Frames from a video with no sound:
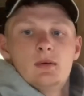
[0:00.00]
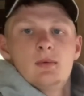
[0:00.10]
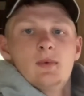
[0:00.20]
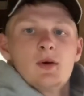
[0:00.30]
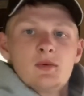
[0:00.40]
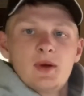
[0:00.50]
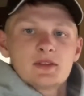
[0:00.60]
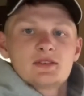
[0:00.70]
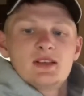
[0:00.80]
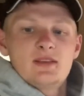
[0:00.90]
welcome back to
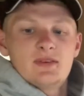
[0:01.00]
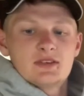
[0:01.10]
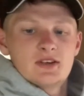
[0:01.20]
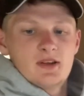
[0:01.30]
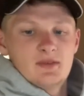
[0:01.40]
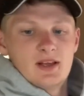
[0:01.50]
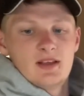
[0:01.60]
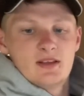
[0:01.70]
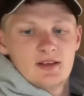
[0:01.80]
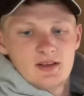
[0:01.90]
Sea Fishing Only.
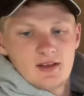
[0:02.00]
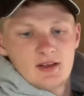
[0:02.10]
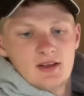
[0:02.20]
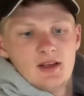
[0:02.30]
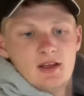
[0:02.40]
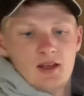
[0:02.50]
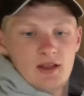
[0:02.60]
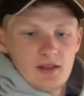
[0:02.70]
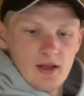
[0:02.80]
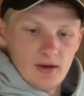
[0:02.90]

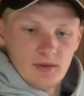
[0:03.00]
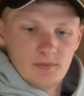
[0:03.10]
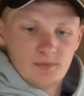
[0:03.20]
Now,